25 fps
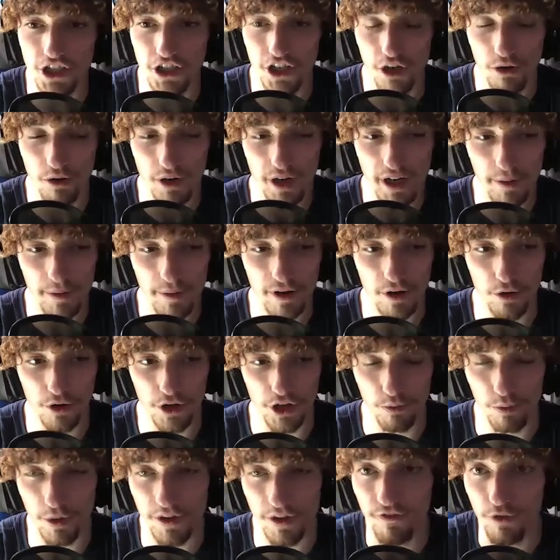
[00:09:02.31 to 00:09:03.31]
You know
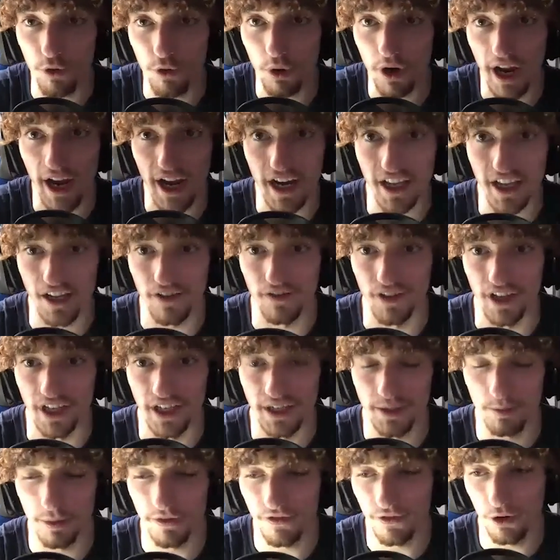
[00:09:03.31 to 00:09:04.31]
what? Before any of
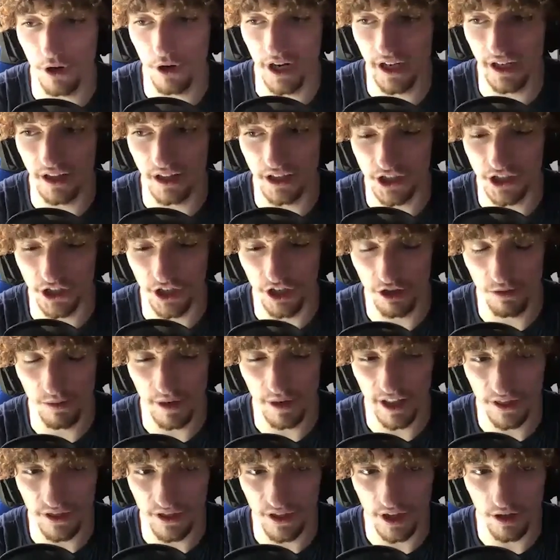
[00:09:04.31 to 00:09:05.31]
this, you know what
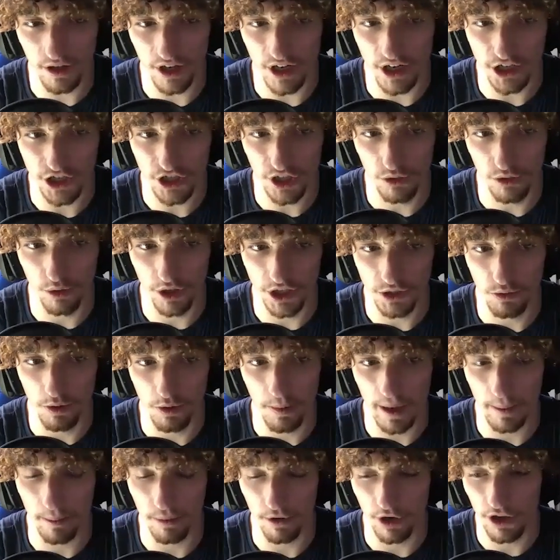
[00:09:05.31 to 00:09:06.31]
my thing initially was when
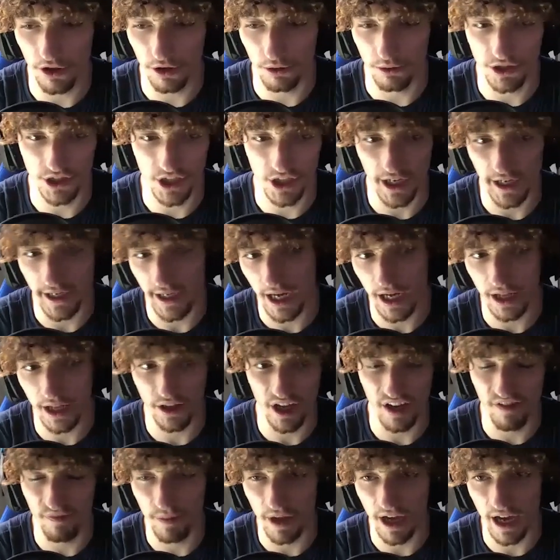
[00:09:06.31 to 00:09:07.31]
my brother was like, "Yeah,
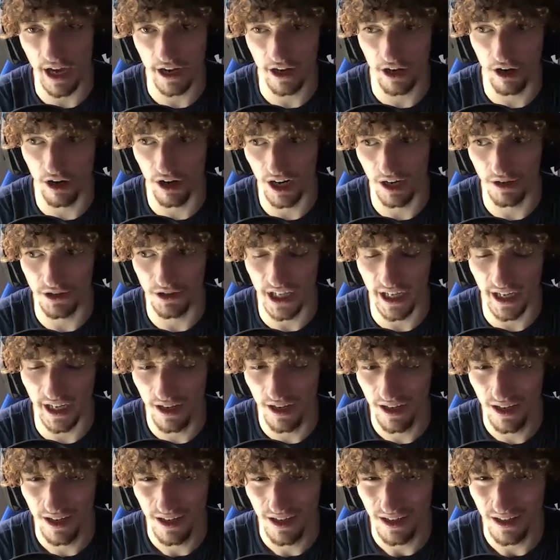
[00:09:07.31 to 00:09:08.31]
the FBI called." I was like,
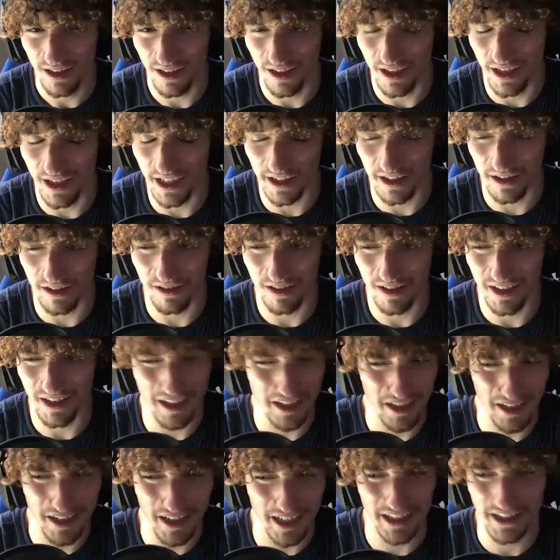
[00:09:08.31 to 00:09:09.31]

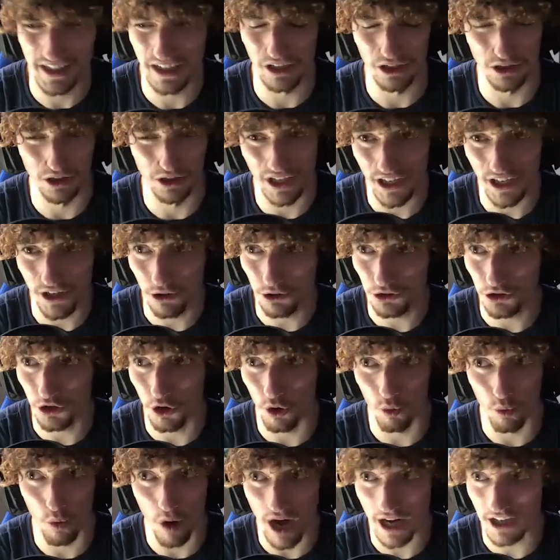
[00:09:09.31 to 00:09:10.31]
"Is it illegal to
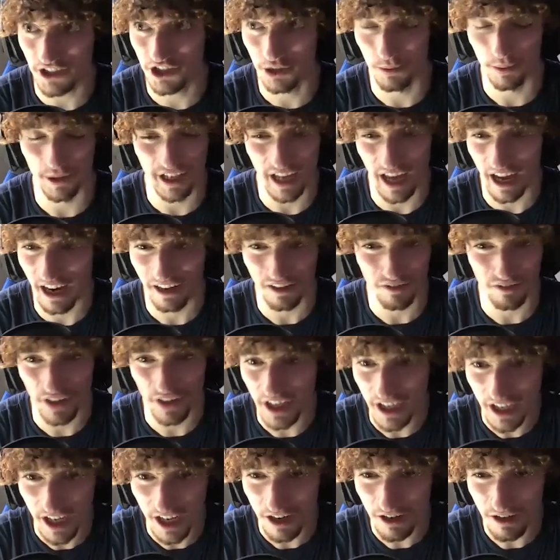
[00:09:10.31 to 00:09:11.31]
watch a beheading
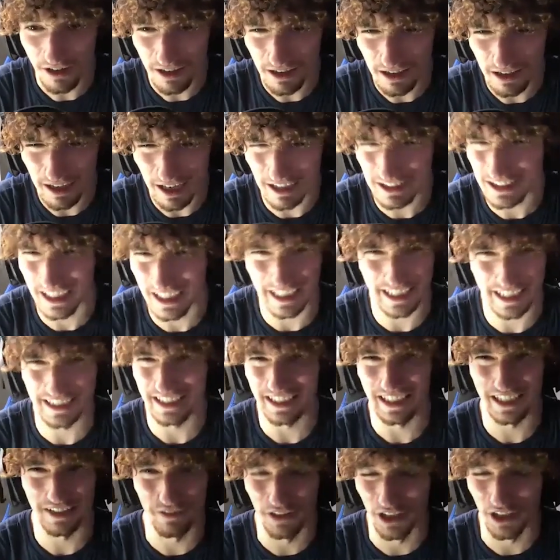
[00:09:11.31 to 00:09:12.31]
video?" I was like, "Is
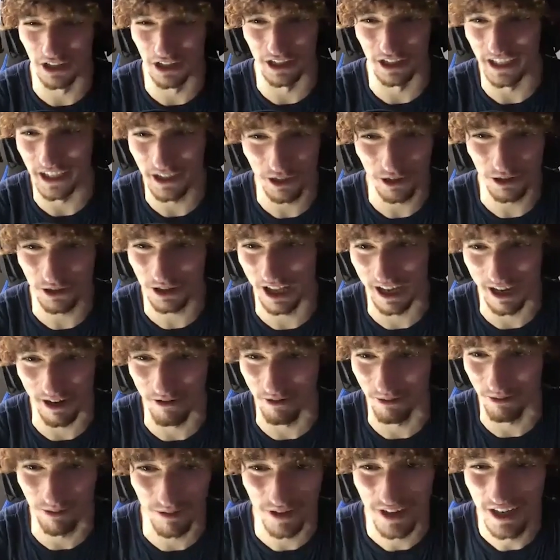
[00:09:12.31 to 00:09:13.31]
it even illegal?"
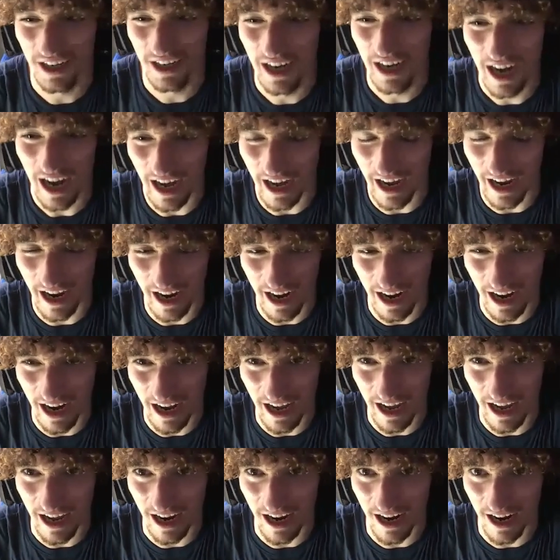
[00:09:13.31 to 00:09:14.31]

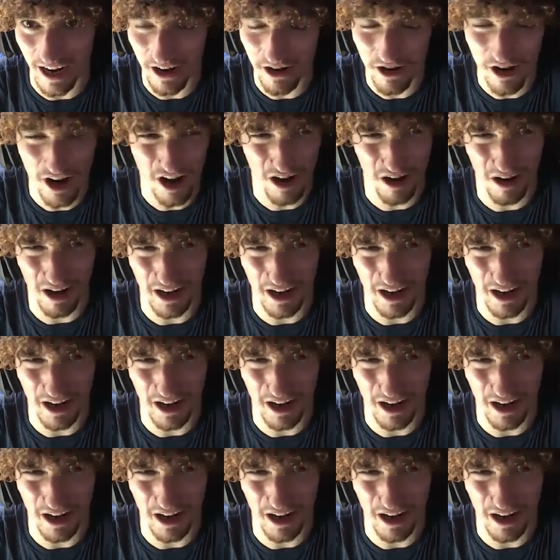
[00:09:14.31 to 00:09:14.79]
I don't know.